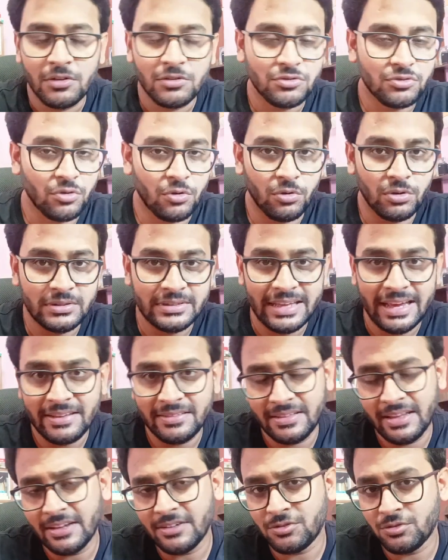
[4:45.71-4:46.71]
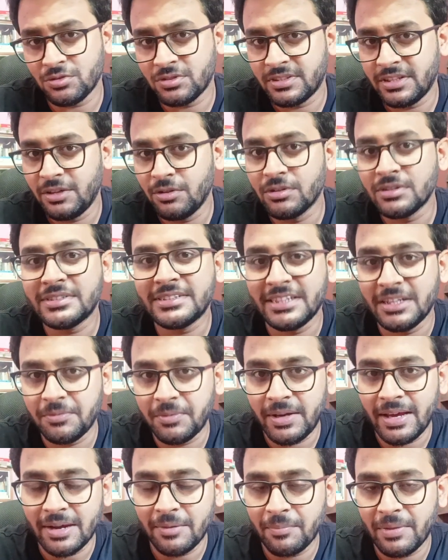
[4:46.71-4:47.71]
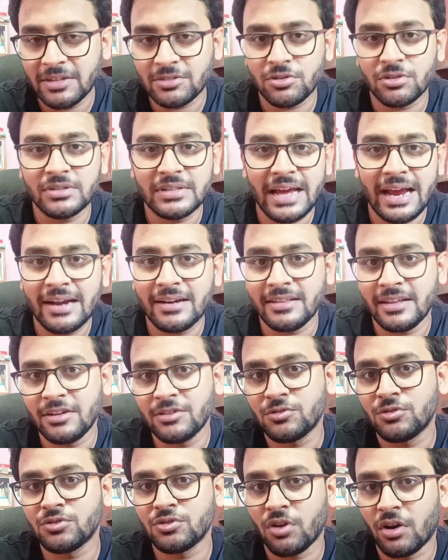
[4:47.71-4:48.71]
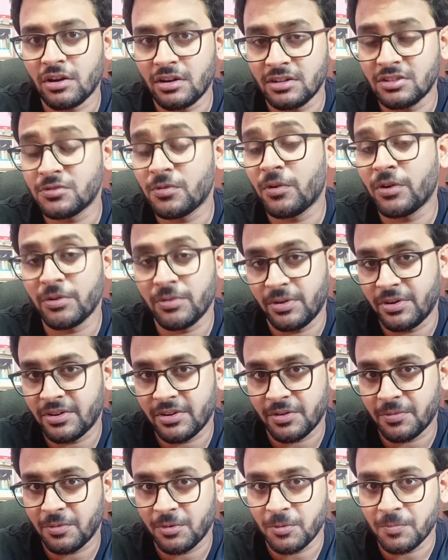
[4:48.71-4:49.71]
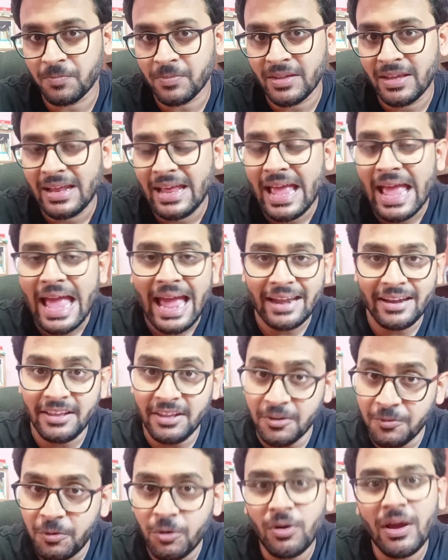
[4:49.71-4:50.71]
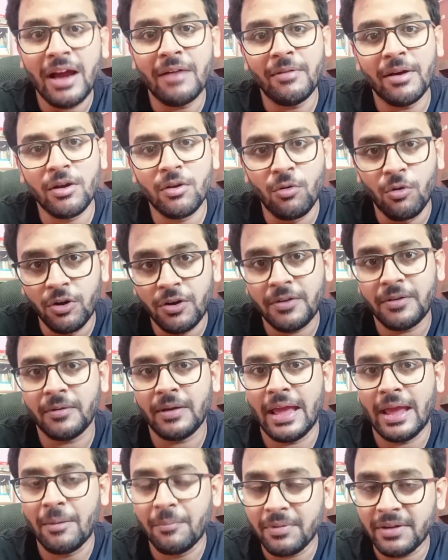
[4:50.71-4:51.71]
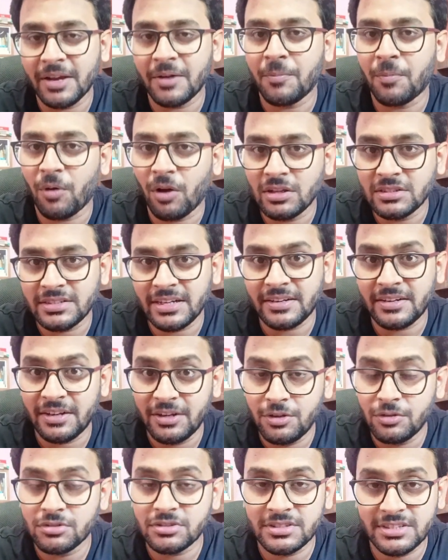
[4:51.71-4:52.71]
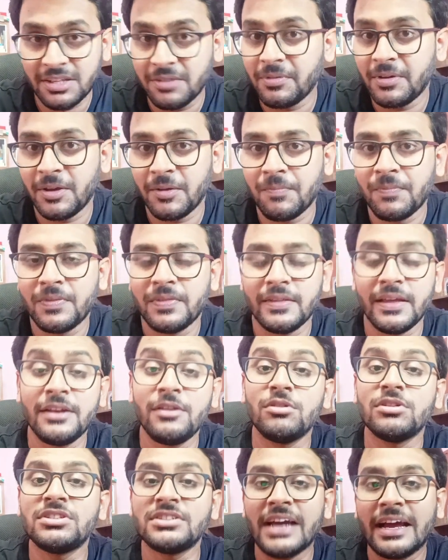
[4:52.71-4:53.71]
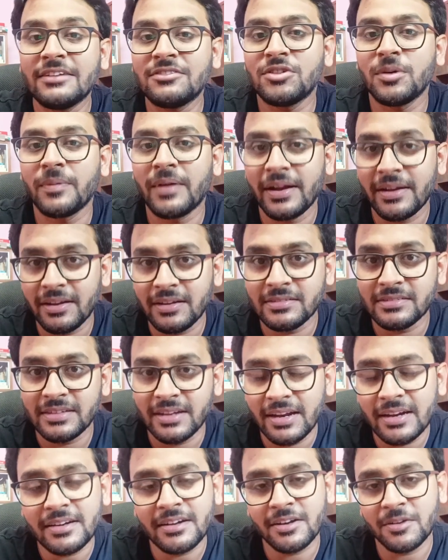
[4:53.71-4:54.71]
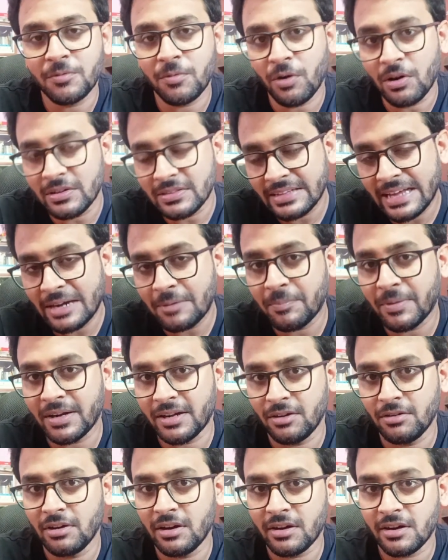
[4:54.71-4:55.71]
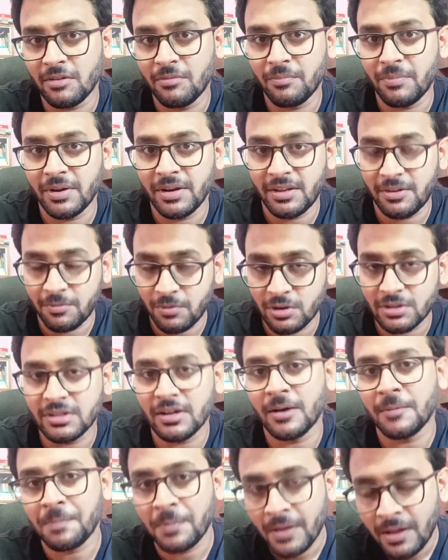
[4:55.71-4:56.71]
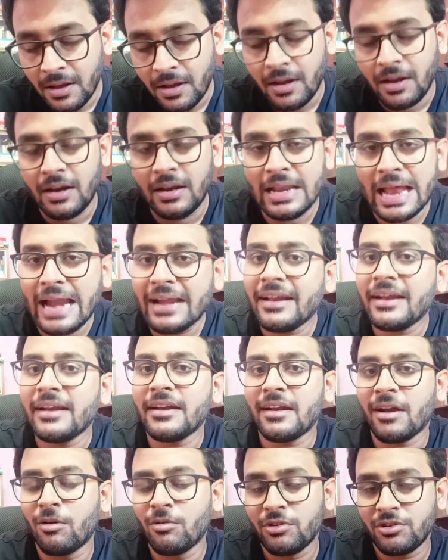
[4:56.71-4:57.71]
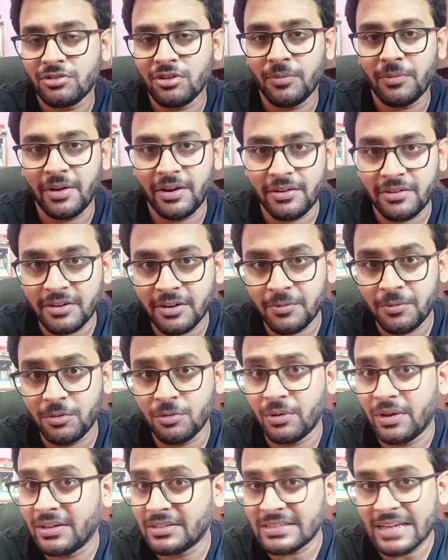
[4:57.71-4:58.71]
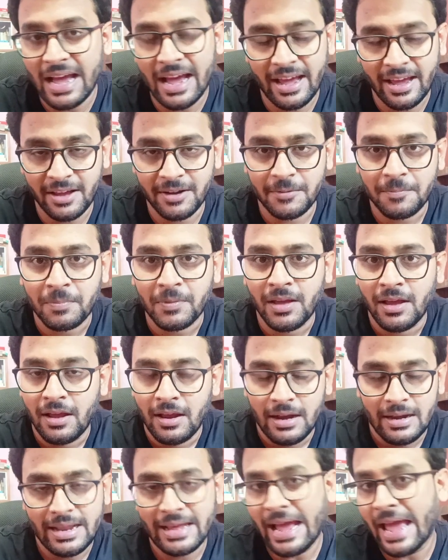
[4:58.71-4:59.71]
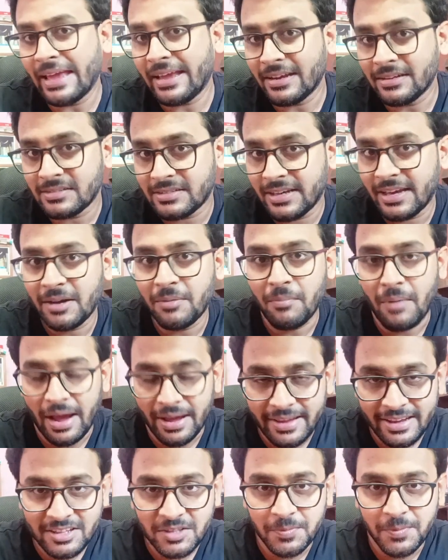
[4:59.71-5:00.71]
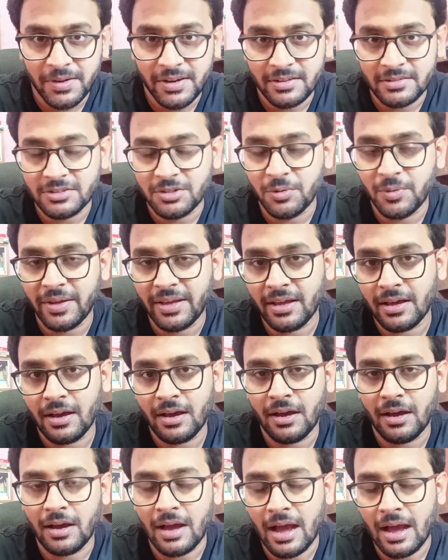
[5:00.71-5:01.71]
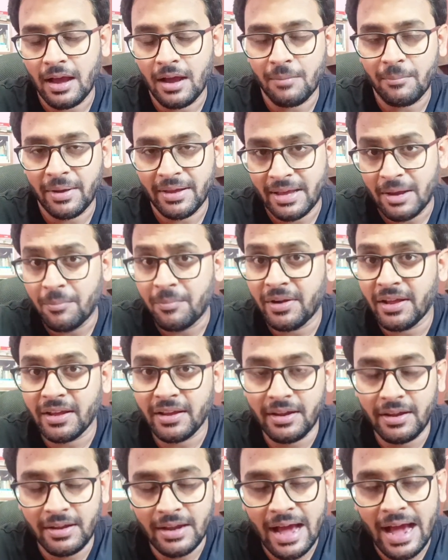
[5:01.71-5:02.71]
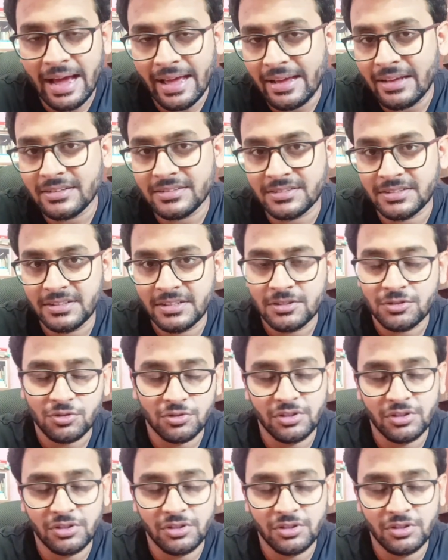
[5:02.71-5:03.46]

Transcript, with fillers: So they, they used to see your CV and based on that they used to shortlist for your interview. And if you have a good MTech project in your CV, then your chance of getting selected for that particular company for the latter rounds of interview is higher. Like I can share my experience during uh, uh, my MTech in IISc.